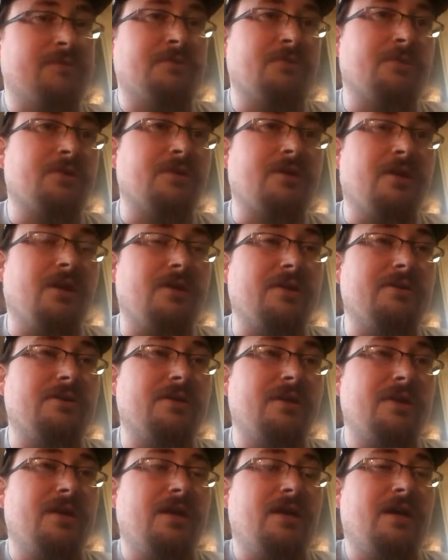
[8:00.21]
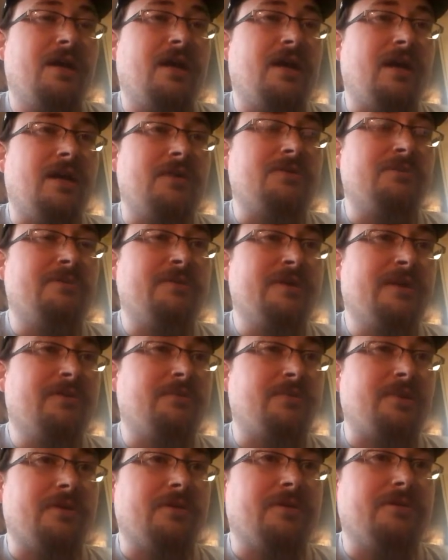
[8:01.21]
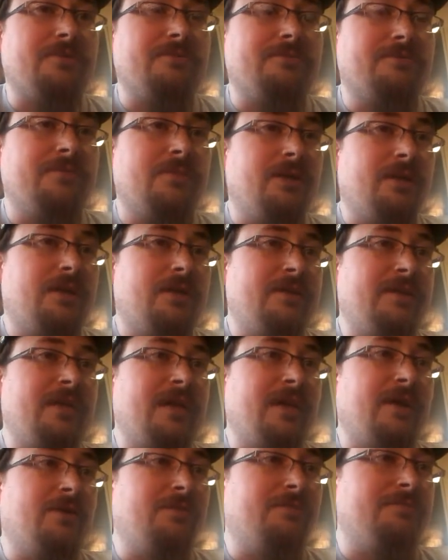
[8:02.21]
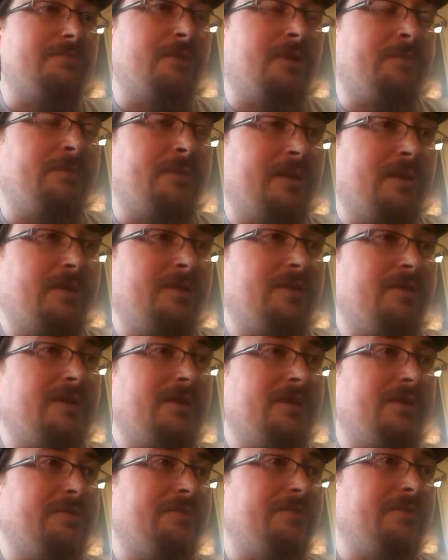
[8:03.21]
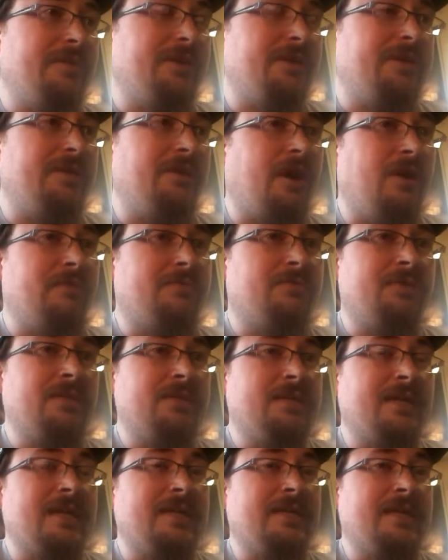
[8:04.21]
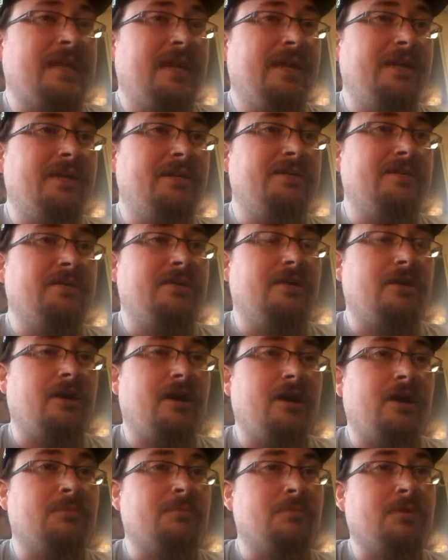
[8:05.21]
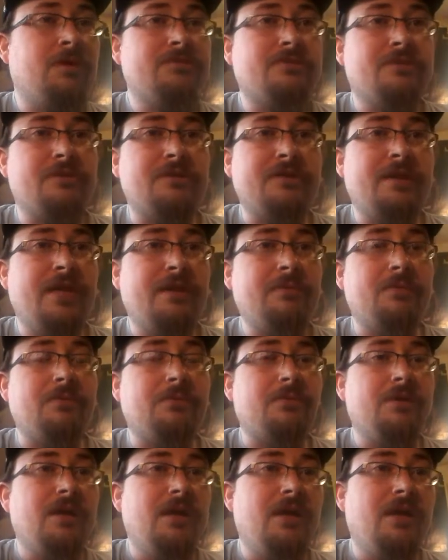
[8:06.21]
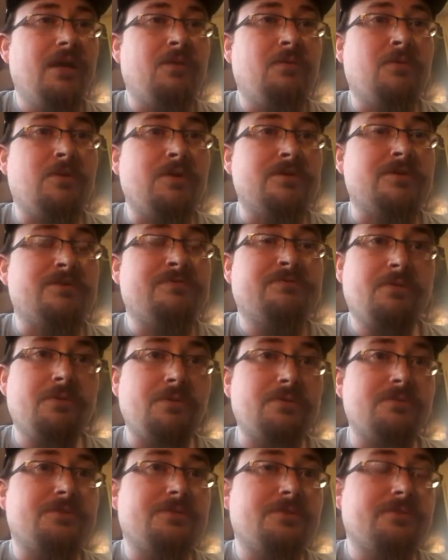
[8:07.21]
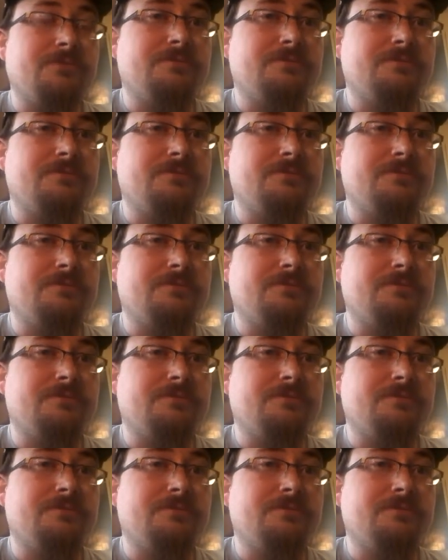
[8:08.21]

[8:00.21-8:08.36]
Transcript: you want to call it, to begin with? Now, apparently, the offering that Cain brought to the table was fruits.